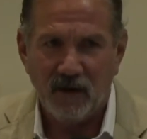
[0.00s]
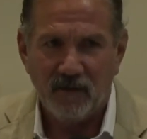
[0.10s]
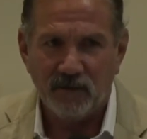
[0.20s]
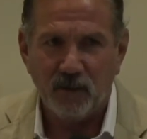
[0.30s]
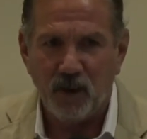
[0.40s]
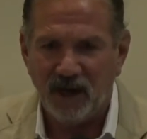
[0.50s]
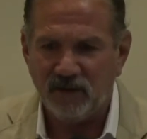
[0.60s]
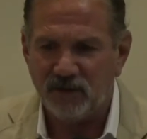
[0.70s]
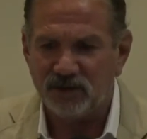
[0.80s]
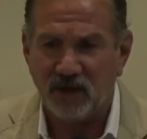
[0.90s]
The way
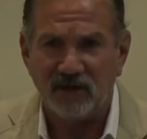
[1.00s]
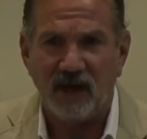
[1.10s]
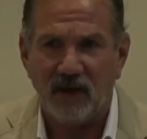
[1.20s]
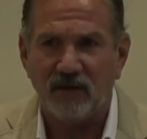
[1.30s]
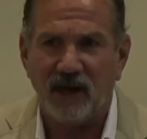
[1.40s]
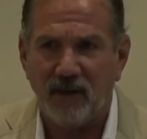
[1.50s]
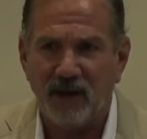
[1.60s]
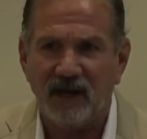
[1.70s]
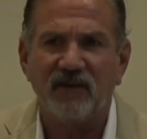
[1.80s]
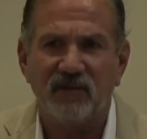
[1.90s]
to shut down a
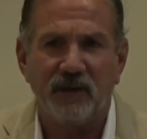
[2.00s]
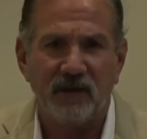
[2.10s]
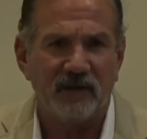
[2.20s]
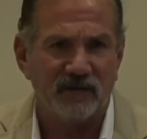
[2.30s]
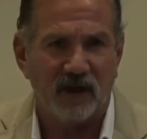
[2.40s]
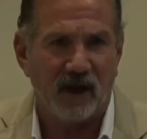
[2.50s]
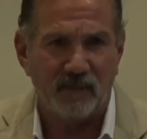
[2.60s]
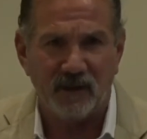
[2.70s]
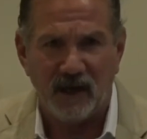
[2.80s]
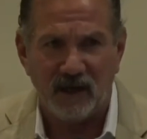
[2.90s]
bad experience on
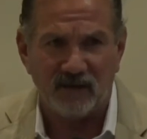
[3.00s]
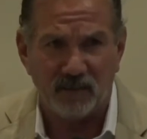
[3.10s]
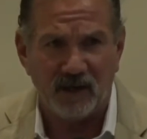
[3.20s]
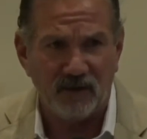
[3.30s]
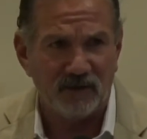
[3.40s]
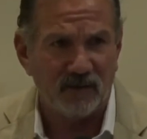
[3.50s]
Ibogaine is by using